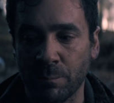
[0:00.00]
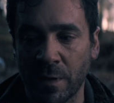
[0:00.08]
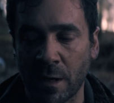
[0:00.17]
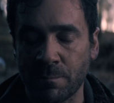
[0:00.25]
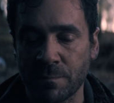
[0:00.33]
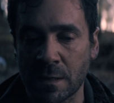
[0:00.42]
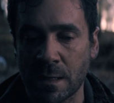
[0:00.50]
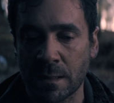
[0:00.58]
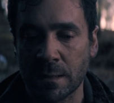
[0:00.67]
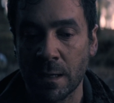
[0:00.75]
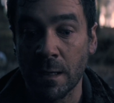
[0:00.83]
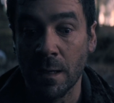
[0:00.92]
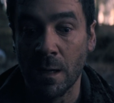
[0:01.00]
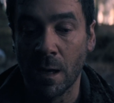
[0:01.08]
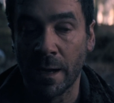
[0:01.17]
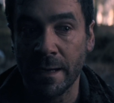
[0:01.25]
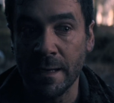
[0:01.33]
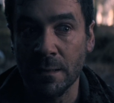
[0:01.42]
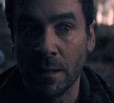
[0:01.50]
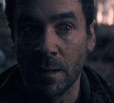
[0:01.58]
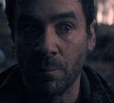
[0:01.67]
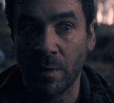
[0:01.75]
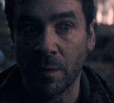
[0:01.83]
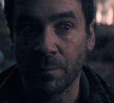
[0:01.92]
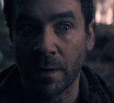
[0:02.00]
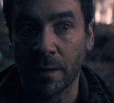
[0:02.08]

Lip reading: The man agrees to tell Marcos where